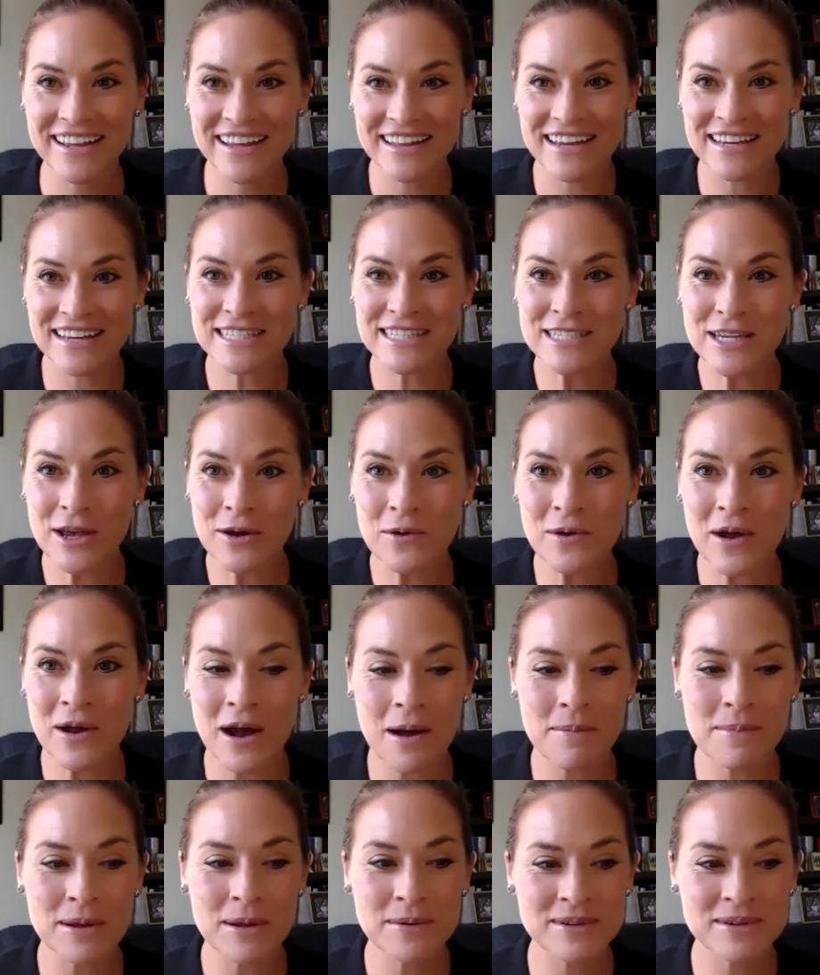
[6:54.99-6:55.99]
That's so
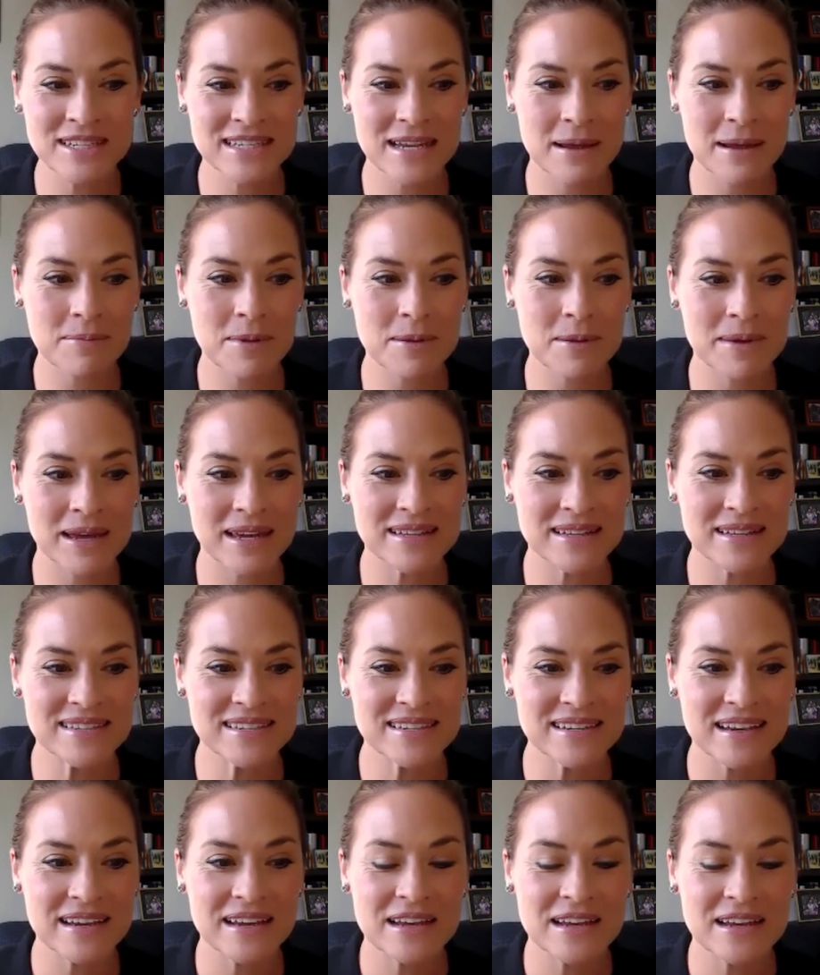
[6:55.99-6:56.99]
common with supplements.